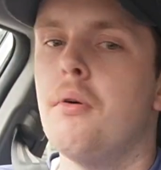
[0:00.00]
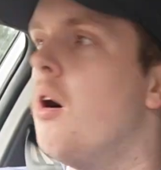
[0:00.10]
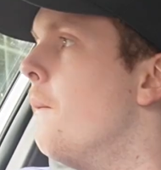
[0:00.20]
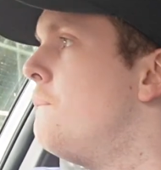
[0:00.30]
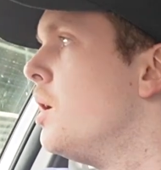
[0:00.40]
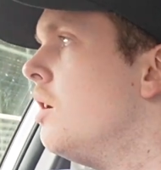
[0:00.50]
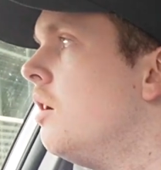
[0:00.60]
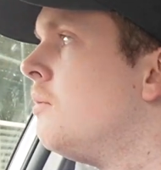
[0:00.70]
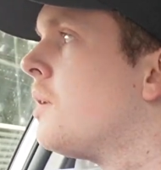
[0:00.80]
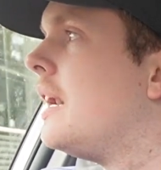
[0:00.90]
boom,
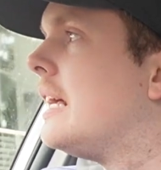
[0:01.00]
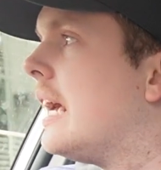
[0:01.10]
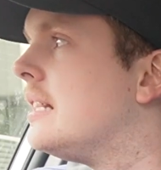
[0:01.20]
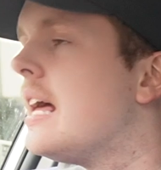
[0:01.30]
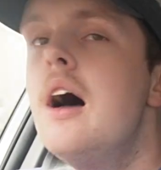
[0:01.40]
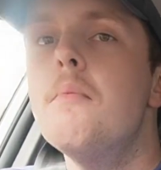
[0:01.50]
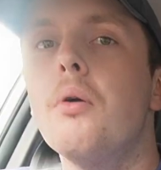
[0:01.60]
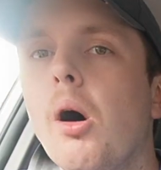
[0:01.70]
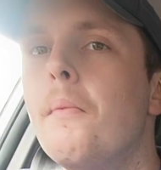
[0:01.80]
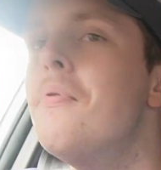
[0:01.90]
boom, gotta get that,
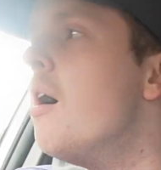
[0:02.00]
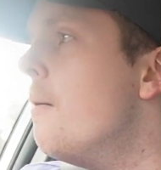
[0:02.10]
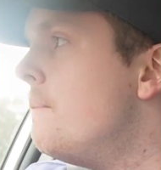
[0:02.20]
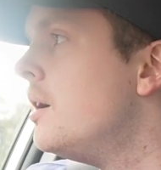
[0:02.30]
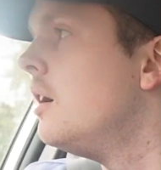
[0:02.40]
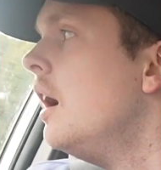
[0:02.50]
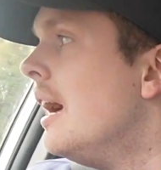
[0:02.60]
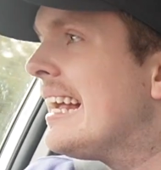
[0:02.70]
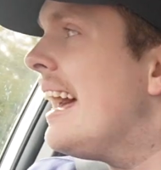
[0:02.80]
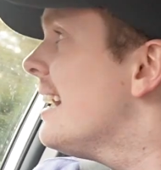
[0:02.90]
boom, boom,
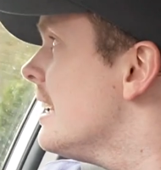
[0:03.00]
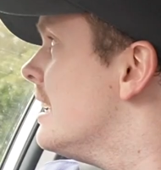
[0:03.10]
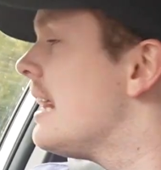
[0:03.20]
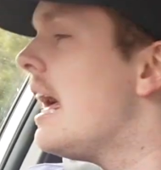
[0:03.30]
boom, gotta get